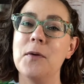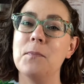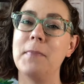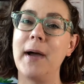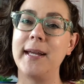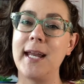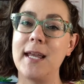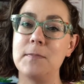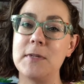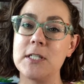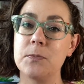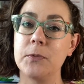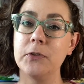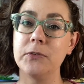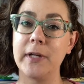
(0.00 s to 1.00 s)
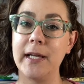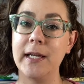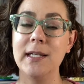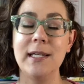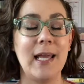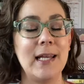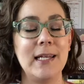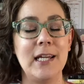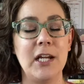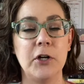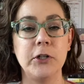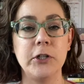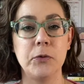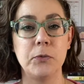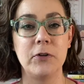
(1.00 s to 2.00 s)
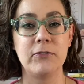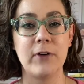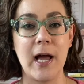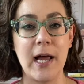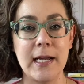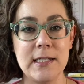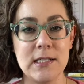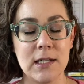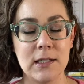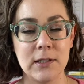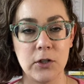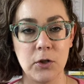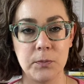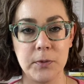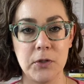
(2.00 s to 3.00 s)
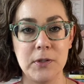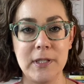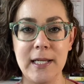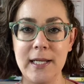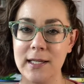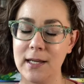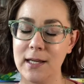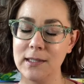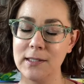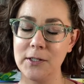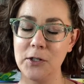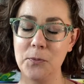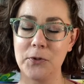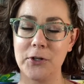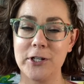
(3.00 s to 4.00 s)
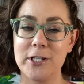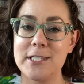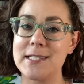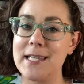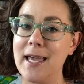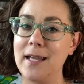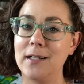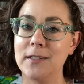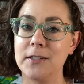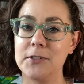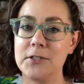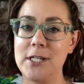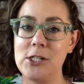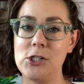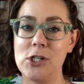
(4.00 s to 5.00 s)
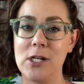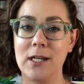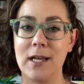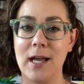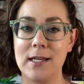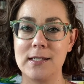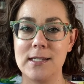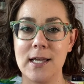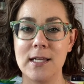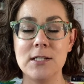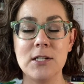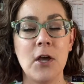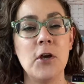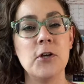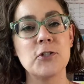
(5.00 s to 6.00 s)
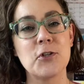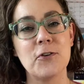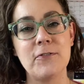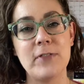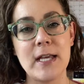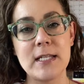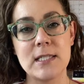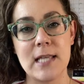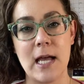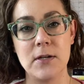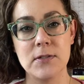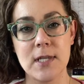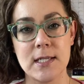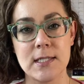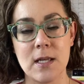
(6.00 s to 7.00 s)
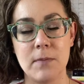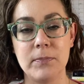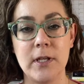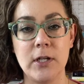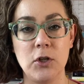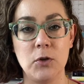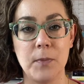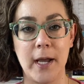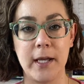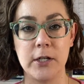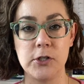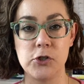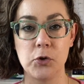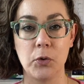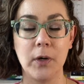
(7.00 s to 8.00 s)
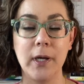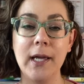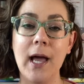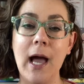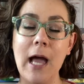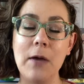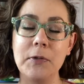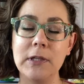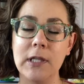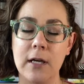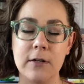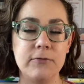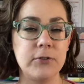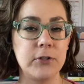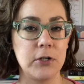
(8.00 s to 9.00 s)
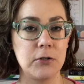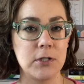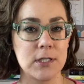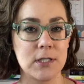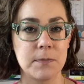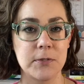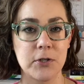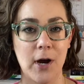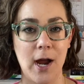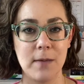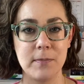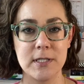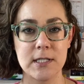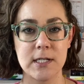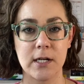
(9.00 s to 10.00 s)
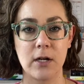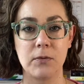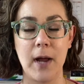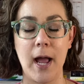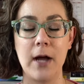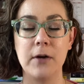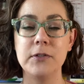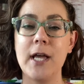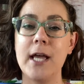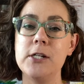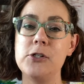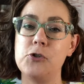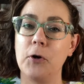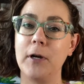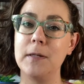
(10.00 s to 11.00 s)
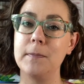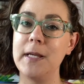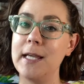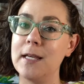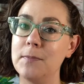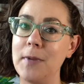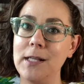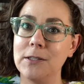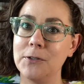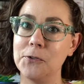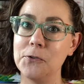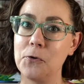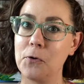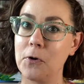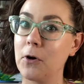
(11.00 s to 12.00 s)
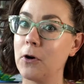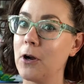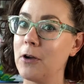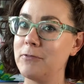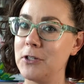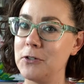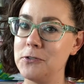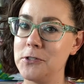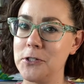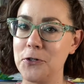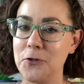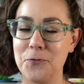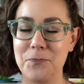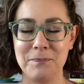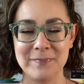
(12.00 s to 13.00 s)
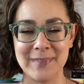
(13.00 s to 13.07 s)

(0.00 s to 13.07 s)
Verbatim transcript: My name is Marin, and here you will find a little beauty, a little books, and a little teaching content, so if that sounds like something you might enjoy, I would love for you to subscribe and stick around and join me in my little corner of YouTube.